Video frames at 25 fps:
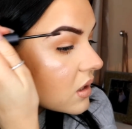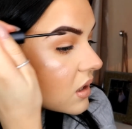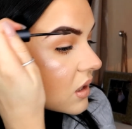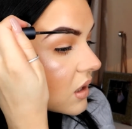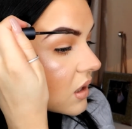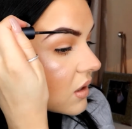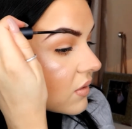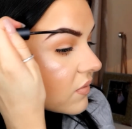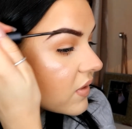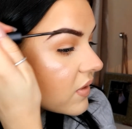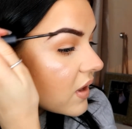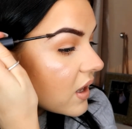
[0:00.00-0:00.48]
I
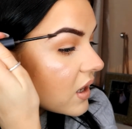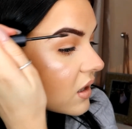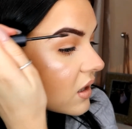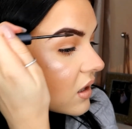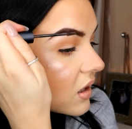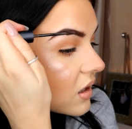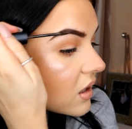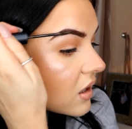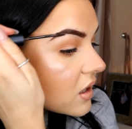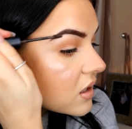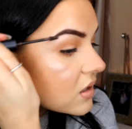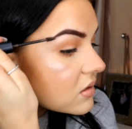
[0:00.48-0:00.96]
love that
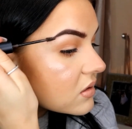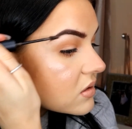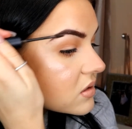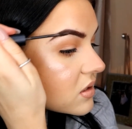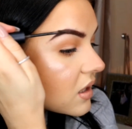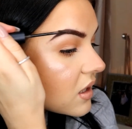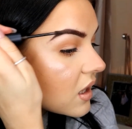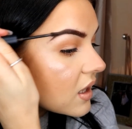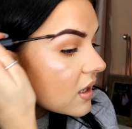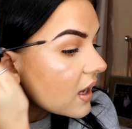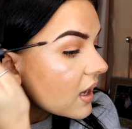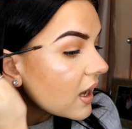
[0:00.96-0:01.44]
look. I used
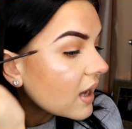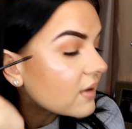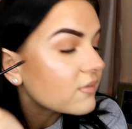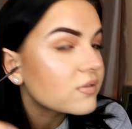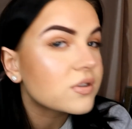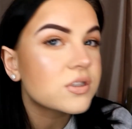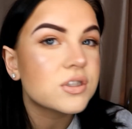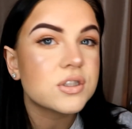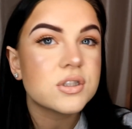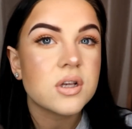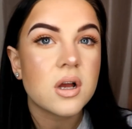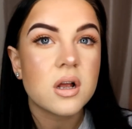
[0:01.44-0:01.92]
to like
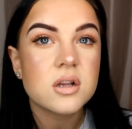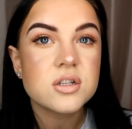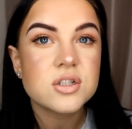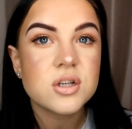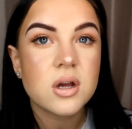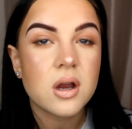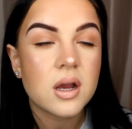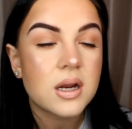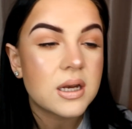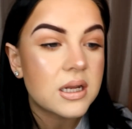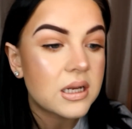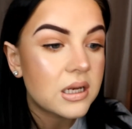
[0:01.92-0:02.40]
have such
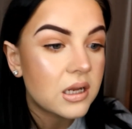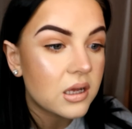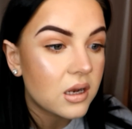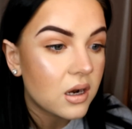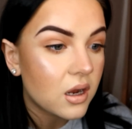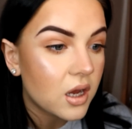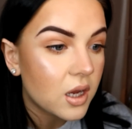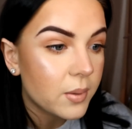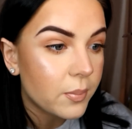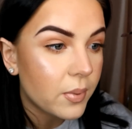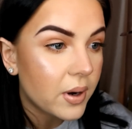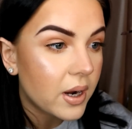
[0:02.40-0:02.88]
tiny
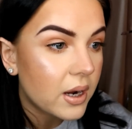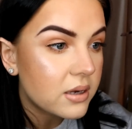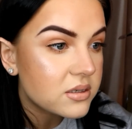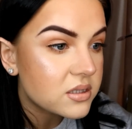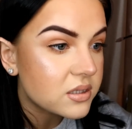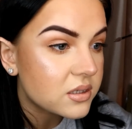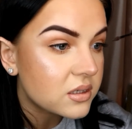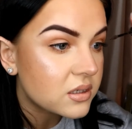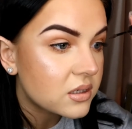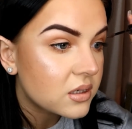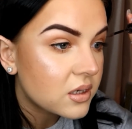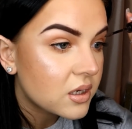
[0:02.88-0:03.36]
little
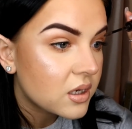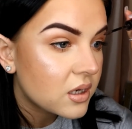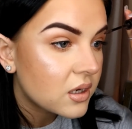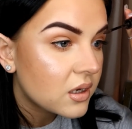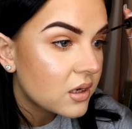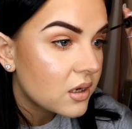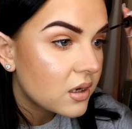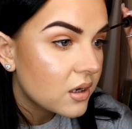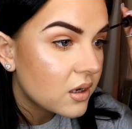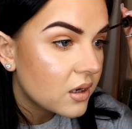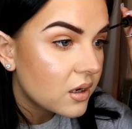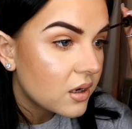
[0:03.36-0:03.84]
eyebrows and
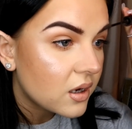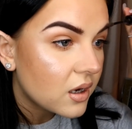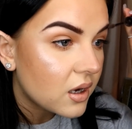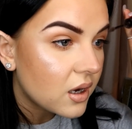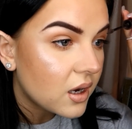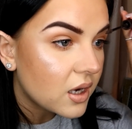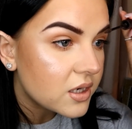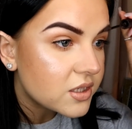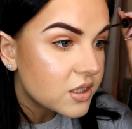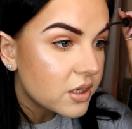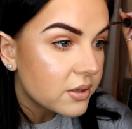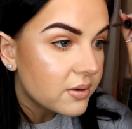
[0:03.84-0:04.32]

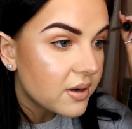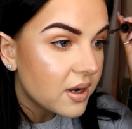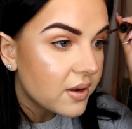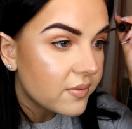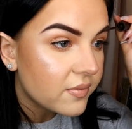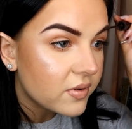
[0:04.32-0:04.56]
I don't